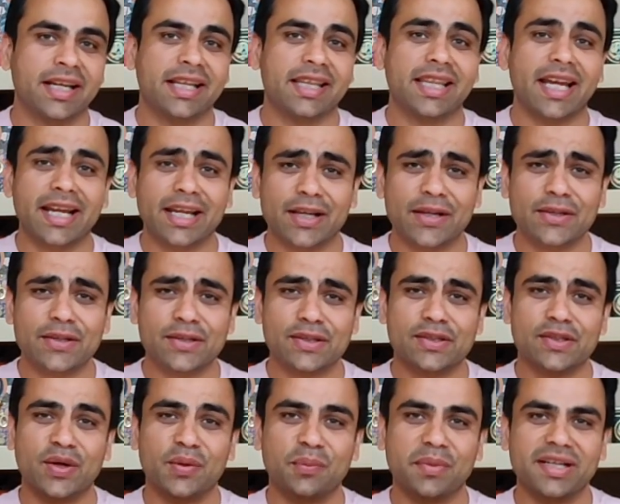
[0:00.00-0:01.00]
Thank you
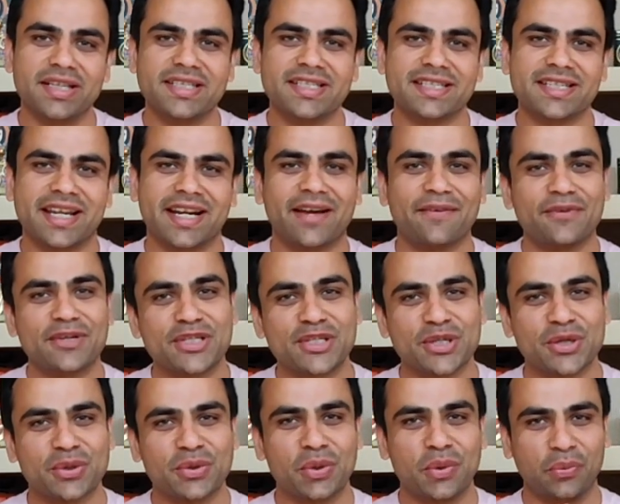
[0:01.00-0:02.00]
so much and I wish
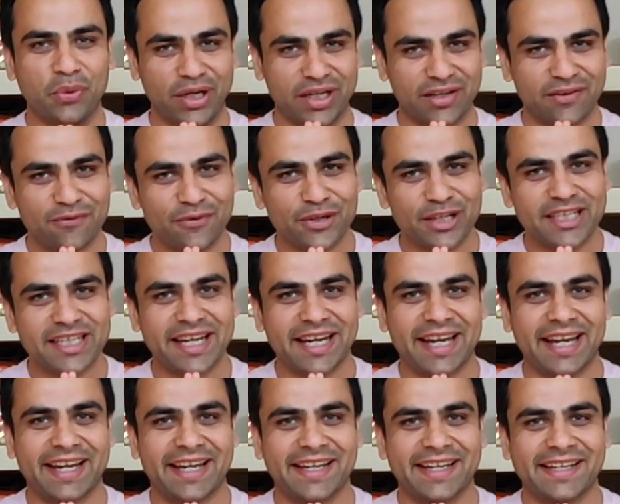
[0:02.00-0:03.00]
you a wonderful
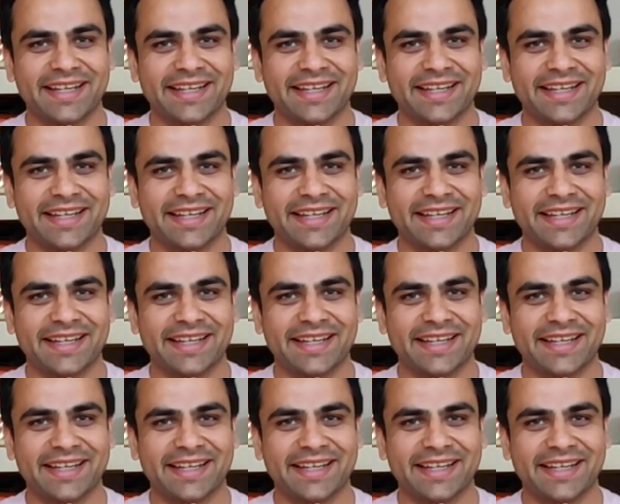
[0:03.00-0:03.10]
day.